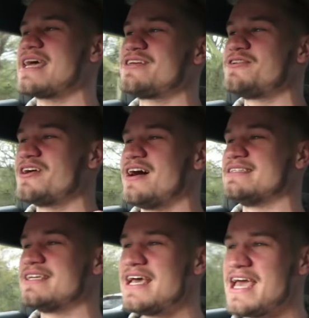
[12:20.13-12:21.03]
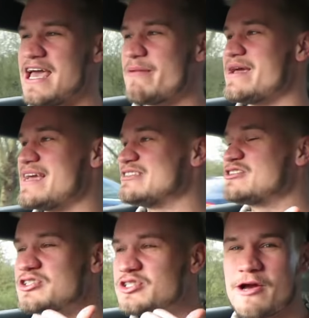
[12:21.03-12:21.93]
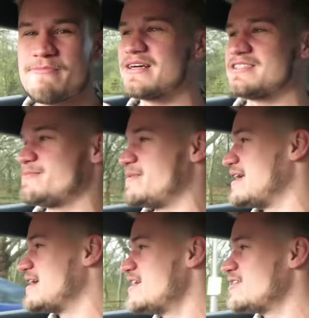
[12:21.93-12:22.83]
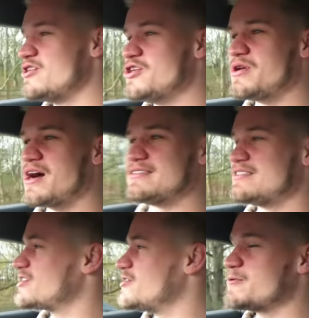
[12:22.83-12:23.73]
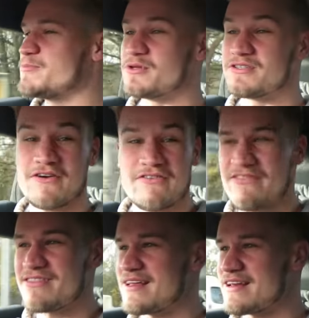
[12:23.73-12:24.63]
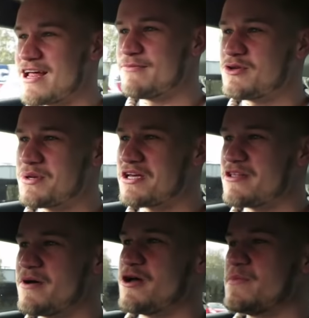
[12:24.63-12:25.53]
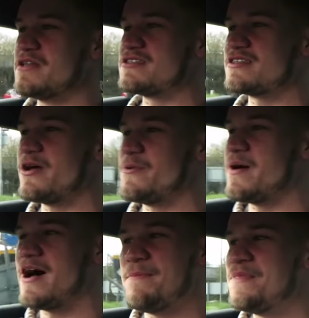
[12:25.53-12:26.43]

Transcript: Thank you guys, it means so much to me that you guys are so supportive of everything that I'm doing at the moment. So